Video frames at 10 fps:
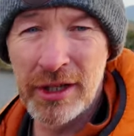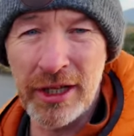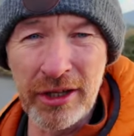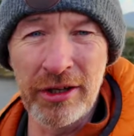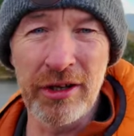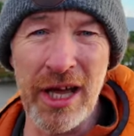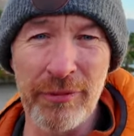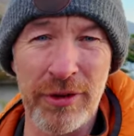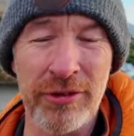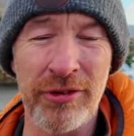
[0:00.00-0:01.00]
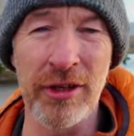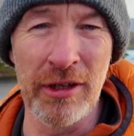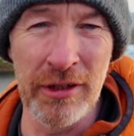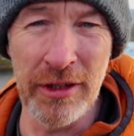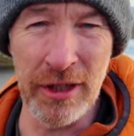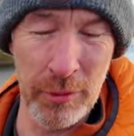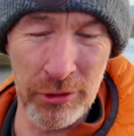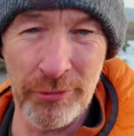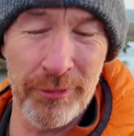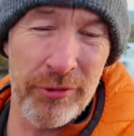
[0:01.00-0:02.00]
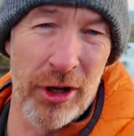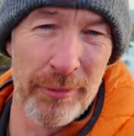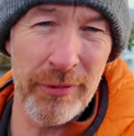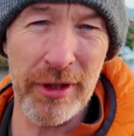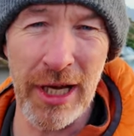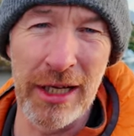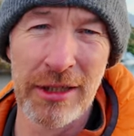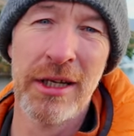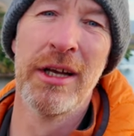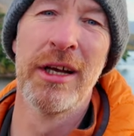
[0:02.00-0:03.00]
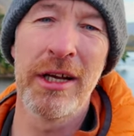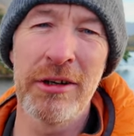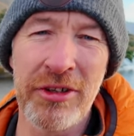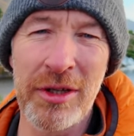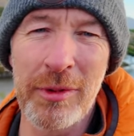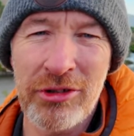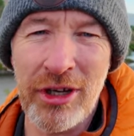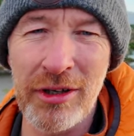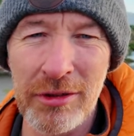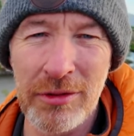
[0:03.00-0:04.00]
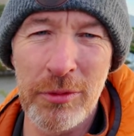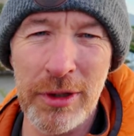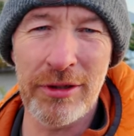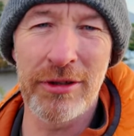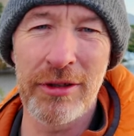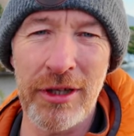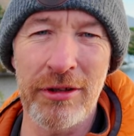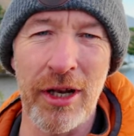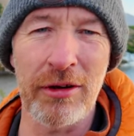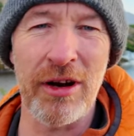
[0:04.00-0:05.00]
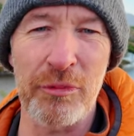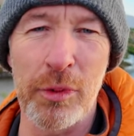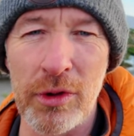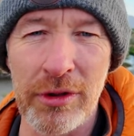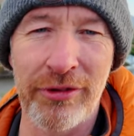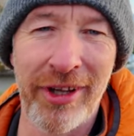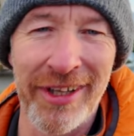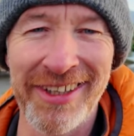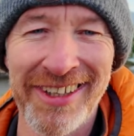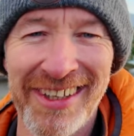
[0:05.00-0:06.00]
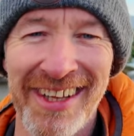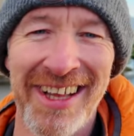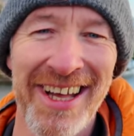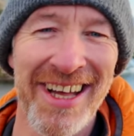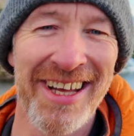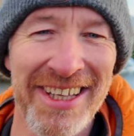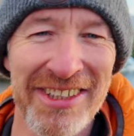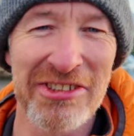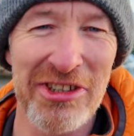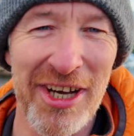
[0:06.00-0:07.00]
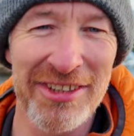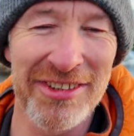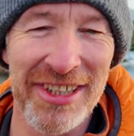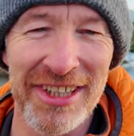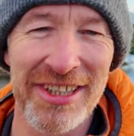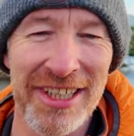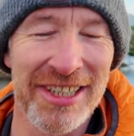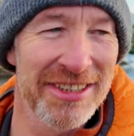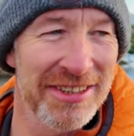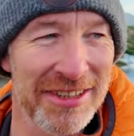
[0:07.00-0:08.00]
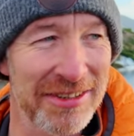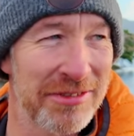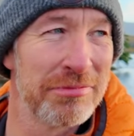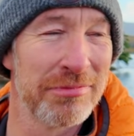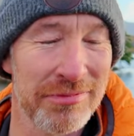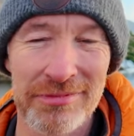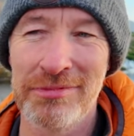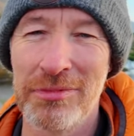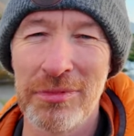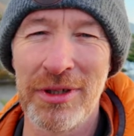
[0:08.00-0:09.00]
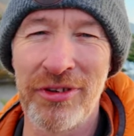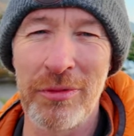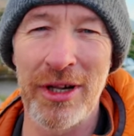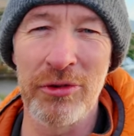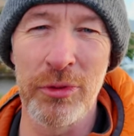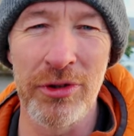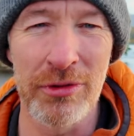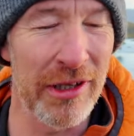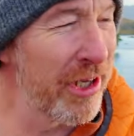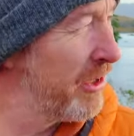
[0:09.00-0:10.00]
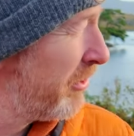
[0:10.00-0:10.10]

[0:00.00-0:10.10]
in every single image. So, yeah. Here's an image here with the telegraph poles in the shot, yeah, and we'll see what else we do. The light